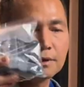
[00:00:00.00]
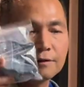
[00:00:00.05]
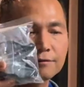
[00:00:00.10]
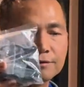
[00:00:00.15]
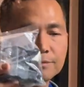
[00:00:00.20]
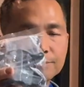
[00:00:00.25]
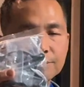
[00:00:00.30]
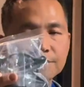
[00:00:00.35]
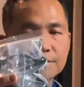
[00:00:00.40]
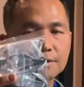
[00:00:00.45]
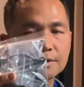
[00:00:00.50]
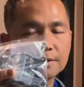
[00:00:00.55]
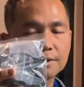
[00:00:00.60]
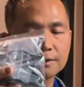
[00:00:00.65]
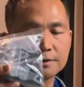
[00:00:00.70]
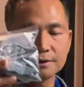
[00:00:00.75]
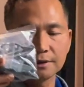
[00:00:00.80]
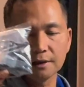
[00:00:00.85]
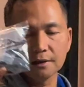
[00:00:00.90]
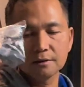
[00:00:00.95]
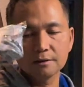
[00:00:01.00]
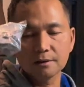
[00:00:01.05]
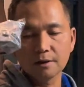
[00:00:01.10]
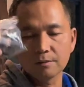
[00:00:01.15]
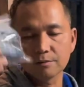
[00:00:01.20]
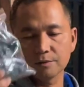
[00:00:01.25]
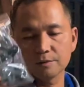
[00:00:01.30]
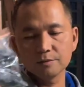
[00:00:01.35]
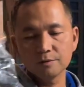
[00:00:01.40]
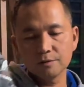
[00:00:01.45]
haven't put it in yet. I
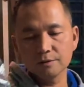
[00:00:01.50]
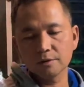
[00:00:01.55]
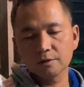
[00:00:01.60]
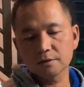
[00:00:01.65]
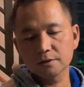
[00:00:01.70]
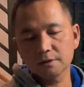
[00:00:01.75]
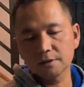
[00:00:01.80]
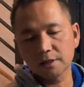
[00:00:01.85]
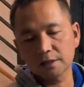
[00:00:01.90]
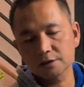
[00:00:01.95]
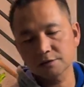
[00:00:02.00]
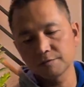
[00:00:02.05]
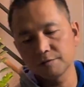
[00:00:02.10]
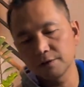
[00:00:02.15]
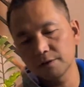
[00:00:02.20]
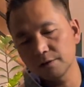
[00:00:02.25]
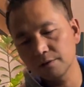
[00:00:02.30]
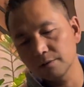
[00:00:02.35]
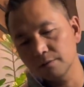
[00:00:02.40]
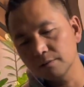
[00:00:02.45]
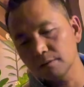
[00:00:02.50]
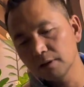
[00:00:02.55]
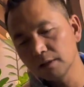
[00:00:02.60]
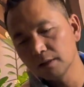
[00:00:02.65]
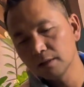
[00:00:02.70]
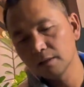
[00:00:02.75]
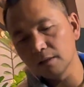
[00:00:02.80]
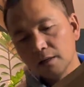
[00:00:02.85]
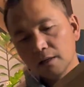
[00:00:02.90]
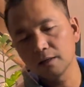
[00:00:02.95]
will do that on the next video.
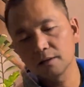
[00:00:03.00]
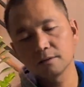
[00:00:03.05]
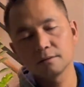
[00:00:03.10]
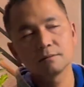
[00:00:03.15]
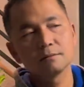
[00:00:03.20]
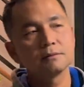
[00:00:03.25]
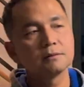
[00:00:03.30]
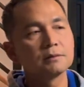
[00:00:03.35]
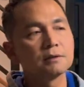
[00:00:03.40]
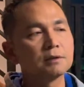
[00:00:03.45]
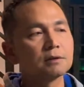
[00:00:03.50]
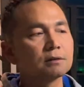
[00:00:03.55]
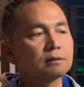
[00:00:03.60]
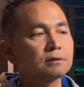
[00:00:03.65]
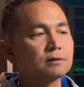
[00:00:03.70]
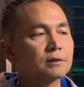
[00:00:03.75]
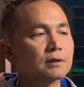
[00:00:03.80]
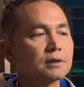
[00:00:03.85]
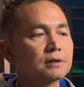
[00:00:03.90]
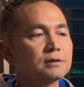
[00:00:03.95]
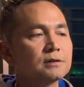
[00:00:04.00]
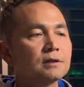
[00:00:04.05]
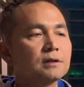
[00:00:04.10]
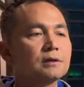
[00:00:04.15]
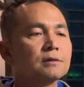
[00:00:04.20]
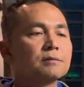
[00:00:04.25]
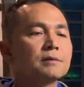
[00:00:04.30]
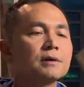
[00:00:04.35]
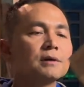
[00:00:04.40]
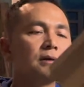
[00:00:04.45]
And you can
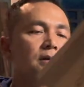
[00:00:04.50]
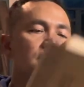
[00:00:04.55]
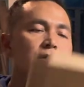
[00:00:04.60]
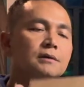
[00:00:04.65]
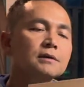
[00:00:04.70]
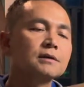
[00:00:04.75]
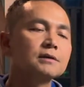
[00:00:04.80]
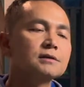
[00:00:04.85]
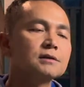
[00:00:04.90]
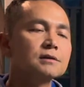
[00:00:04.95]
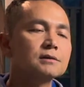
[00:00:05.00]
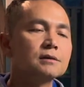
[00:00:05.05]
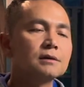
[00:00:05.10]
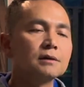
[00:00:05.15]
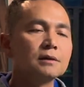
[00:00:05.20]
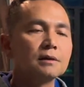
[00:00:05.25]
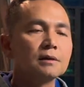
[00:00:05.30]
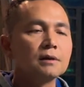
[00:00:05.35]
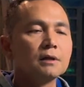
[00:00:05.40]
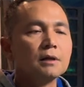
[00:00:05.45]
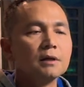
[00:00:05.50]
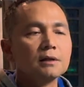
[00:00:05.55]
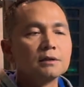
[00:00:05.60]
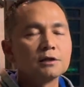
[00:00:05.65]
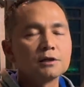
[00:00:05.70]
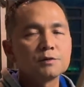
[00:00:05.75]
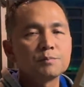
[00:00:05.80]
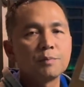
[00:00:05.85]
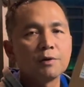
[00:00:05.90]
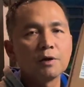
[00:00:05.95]
see right here, this is the
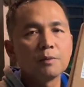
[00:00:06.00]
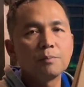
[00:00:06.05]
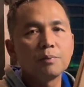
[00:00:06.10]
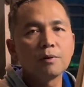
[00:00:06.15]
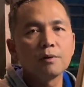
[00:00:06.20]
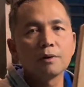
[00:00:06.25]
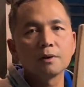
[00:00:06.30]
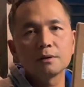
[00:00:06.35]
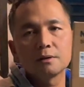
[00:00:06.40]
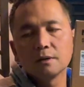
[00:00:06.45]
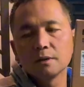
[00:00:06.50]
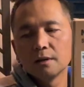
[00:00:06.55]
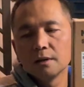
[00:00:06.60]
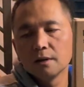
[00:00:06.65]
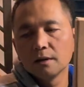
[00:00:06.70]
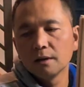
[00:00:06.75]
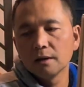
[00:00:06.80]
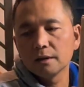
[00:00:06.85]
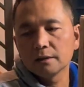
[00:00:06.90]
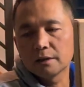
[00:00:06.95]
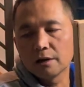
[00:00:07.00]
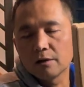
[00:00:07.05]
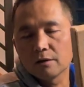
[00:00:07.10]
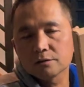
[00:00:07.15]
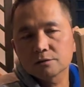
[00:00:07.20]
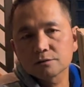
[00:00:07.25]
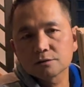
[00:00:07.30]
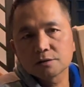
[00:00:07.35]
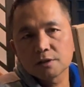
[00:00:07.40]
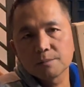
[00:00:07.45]
spare port. They
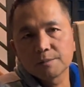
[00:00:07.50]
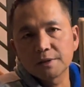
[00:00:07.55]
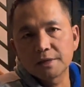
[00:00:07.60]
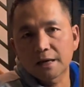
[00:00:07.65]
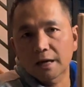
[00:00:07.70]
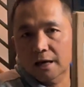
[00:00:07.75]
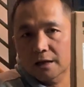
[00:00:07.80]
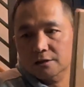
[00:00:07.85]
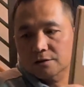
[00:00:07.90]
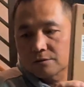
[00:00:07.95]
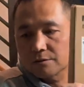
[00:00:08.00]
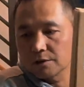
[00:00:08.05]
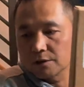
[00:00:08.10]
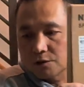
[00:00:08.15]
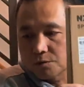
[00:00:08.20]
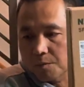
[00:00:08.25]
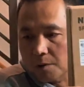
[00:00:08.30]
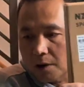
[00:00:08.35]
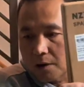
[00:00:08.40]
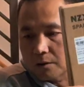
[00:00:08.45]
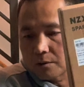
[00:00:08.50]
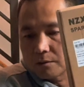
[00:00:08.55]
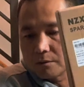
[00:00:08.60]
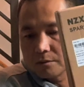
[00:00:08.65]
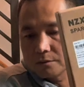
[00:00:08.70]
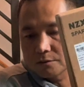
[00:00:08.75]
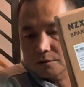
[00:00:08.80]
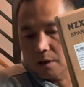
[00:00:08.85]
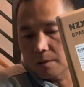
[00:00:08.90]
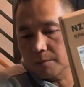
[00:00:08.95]
also send me extra as well.
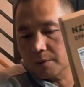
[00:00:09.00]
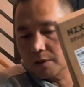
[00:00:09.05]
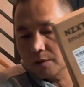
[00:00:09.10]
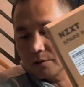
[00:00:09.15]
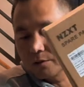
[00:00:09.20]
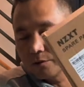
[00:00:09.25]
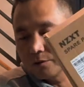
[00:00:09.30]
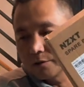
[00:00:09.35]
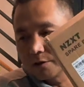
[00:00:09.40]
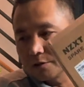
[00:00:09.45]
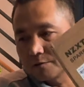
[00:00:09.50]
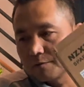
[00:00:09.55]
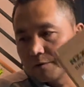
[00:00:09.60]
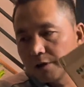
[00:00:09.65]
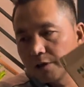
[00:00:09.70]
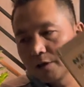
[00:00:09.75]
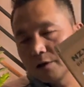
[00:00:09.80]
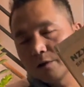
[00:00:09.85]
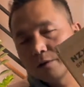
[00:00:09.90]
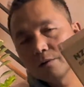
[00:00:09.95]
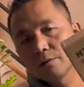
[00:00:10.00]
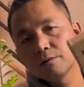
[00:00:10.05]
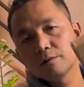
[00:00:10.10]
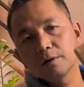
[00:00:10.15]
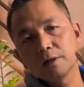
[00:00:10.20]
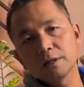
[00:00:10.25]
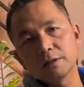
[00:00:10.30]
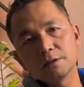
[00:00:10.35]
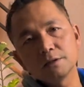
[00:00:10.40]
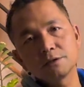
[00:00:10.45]
So I'm gonna do this video
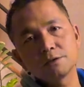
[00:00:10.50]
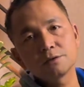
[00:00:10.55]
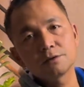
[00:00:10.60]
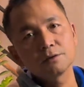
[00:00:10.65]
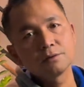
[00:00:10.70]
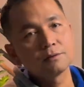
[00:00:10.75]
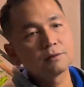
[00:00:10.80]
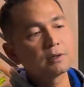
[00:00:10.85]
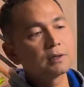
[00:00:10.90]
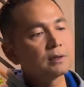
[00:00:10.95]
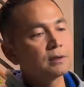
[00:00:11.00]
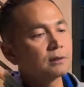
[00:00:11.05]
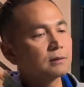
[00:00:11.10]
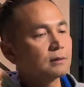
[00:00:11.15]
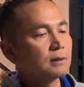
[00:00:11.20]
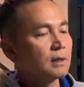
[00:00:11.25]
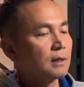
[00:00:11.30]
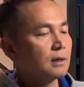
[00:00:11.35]
at least to